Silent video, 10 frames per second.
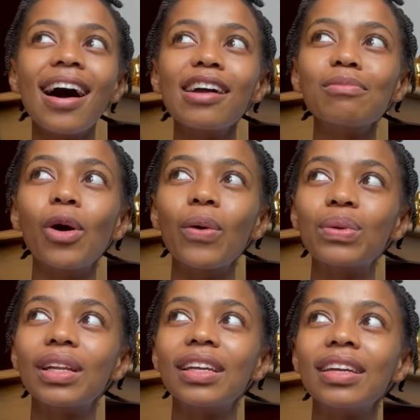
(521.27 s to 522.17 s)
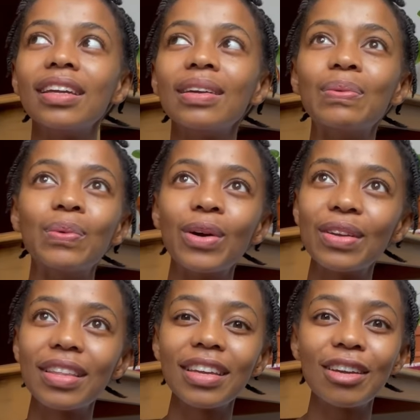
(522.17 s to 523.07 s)
I'm only
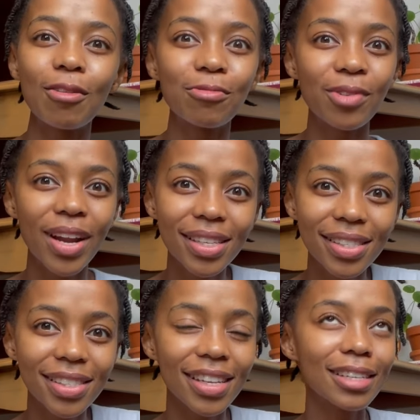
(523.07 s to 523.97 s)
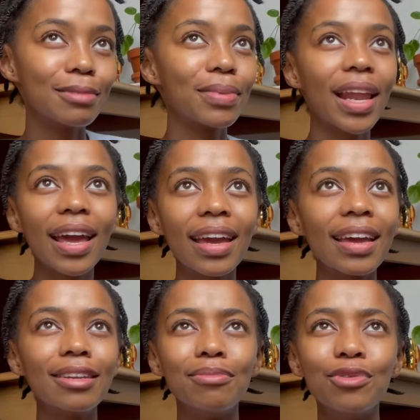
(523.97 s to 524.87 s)
worthy of rest and play
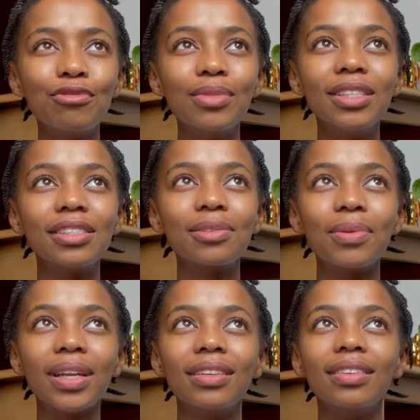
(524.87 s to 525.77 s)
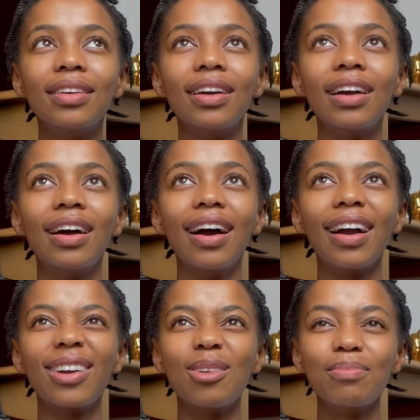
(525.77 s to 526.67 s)
and movement when
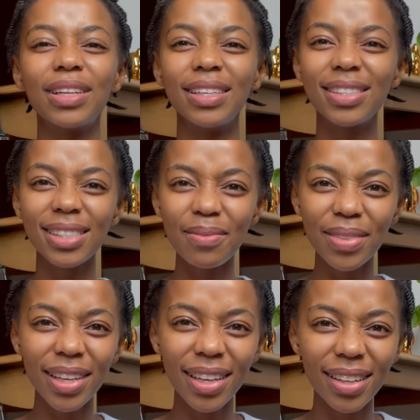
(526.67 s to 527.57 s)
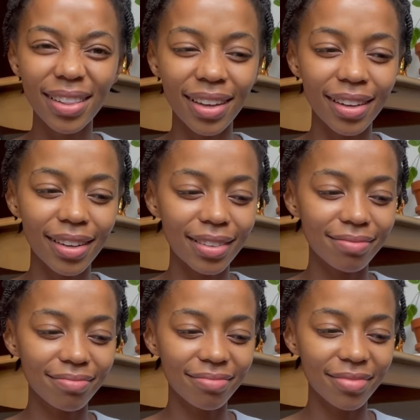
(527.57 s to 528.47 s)
I complete something? Like,
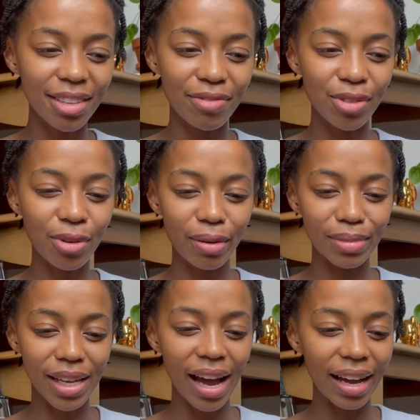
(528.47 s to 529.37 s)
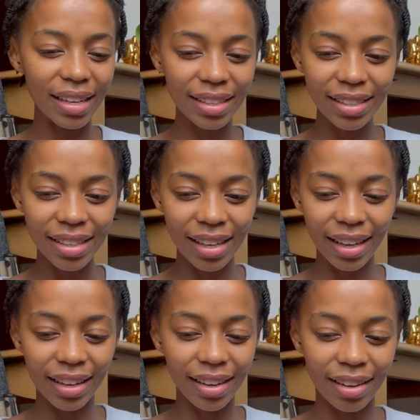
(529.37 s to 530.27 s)
even though I'm tired
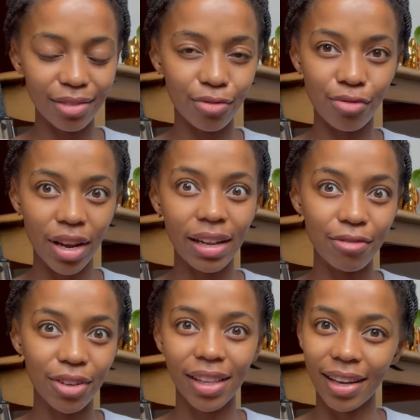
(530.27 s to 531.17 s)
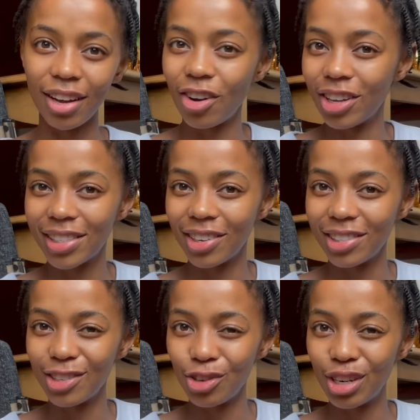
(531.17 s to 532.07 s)
and I really feel like I can't
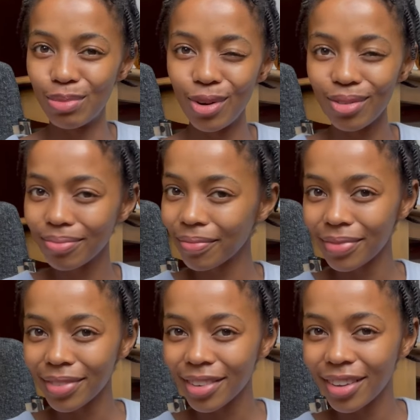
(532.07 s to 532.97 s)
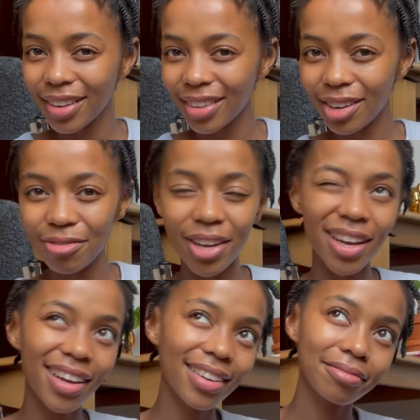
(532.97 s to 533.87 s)
continue anymore? Not
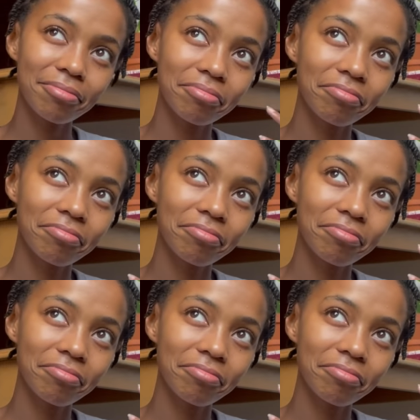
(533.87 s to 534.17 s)
fair.